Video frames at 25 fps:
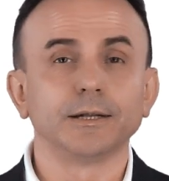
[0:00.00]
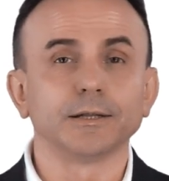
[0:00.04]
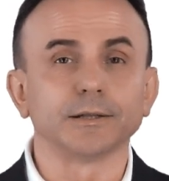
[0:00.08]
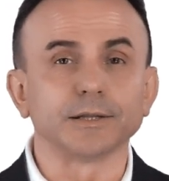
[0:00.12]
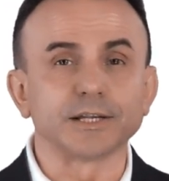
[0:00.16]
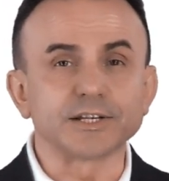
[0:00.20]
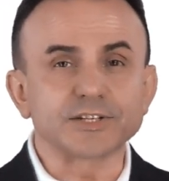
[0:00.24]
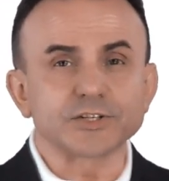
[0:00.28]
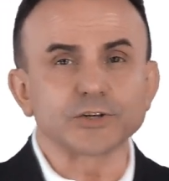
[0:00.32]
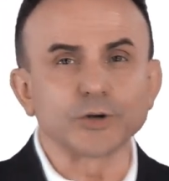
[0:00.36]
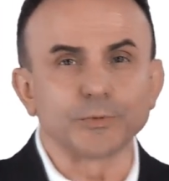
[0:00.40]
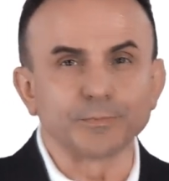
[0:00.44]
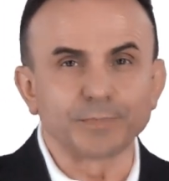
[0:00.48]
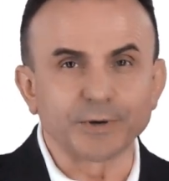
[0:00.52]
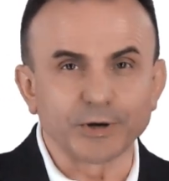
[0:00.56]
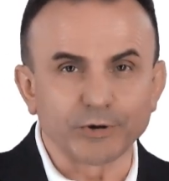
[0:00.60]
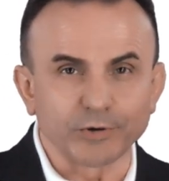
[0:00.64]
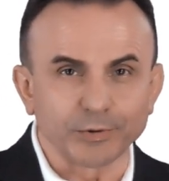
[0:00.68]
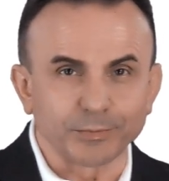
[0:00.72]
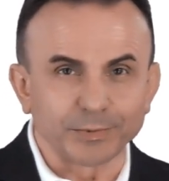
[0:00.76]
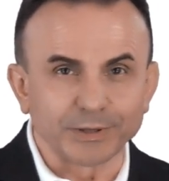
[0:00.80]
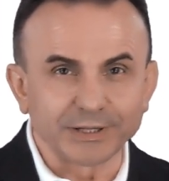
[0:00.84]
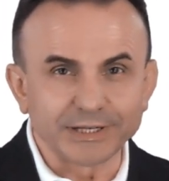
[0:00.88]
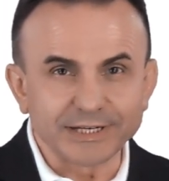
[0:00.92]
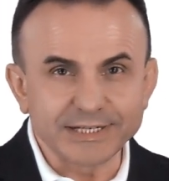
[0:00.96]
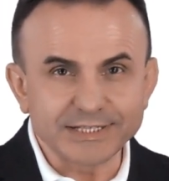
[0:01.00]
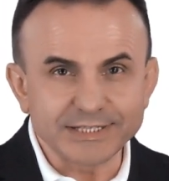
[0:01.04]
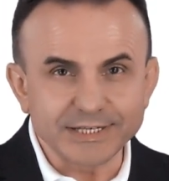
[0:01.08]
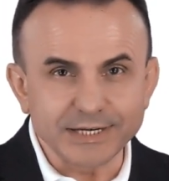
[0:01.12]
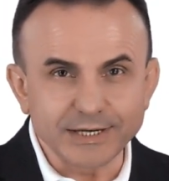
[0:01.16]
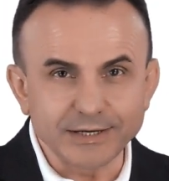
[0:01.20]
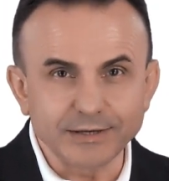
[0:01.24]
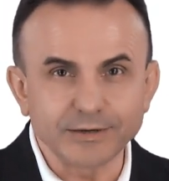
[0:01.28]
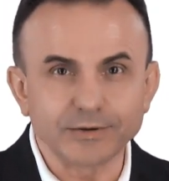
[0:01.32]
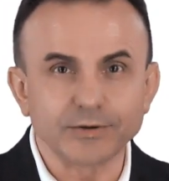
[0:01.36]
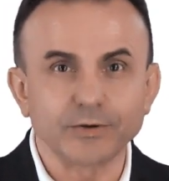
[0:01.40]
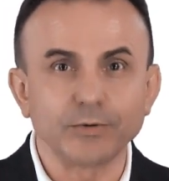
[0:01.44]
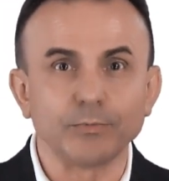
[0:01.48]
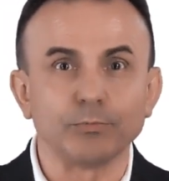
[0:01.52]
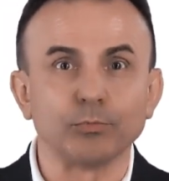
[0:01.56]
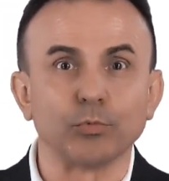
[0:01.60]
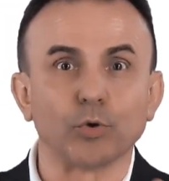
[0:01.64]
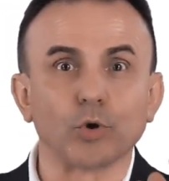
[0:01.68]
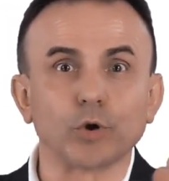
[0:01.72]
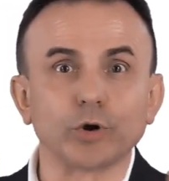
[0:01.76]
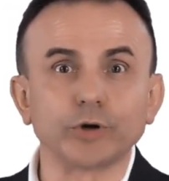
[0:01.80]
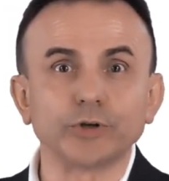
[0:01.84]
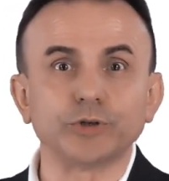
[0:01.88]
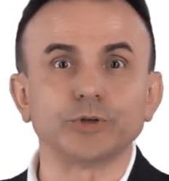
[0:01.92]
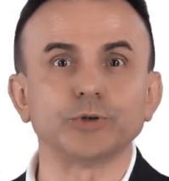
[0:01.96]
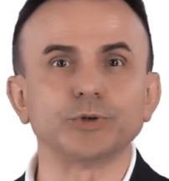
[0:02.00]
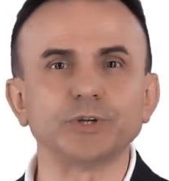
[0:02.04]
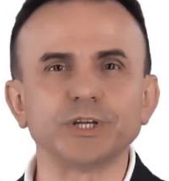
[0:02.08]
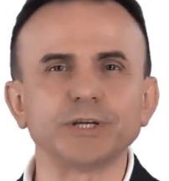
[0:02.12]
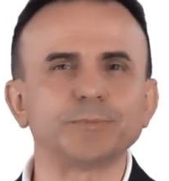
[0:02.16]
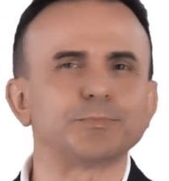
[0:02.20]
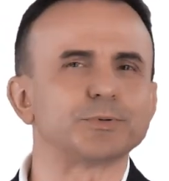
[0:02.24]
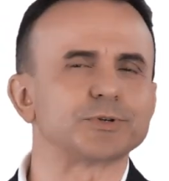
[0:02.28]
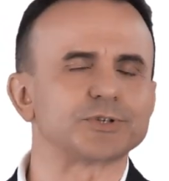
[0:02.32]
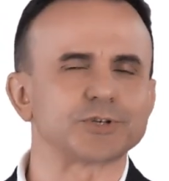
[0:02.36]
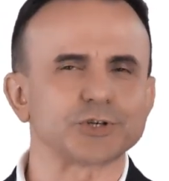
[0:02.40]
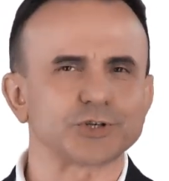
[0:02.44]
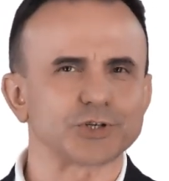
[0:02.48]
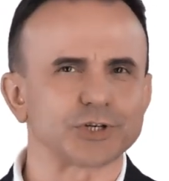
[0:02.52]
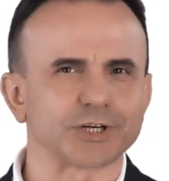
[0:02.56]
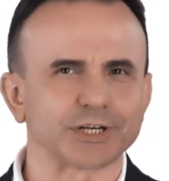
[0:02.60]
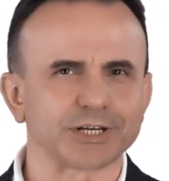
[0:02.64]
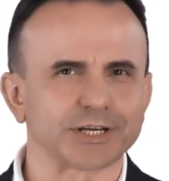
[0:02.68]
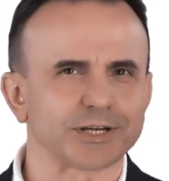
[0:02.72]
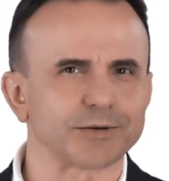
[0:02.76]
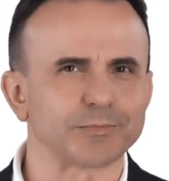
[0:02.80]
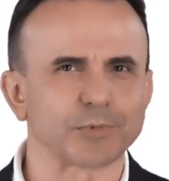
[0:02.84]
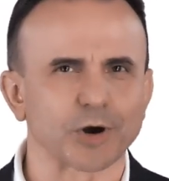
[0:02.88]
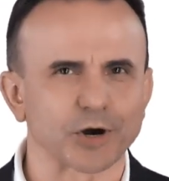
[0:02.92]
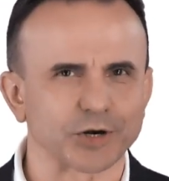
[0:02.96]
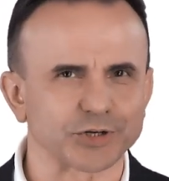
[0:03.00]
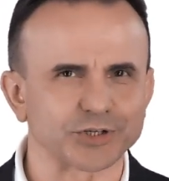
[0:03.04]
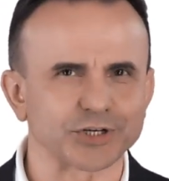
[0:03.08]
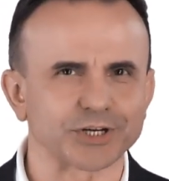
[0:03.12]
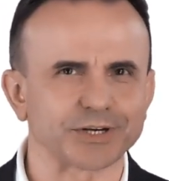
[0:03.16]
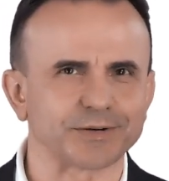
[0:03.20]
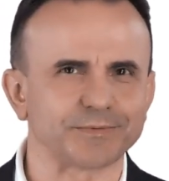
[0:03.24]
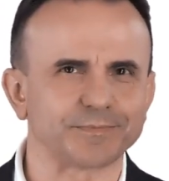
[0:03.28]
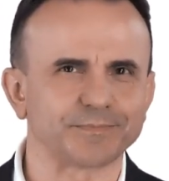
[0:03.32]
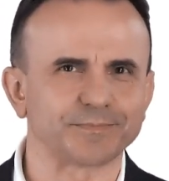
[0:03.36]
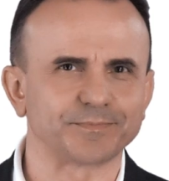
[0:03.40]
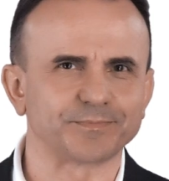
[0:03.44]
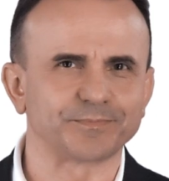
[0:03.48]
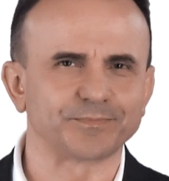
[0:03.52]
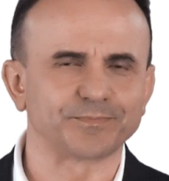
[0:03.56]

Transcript: Less comparability, more unique positioning and margin.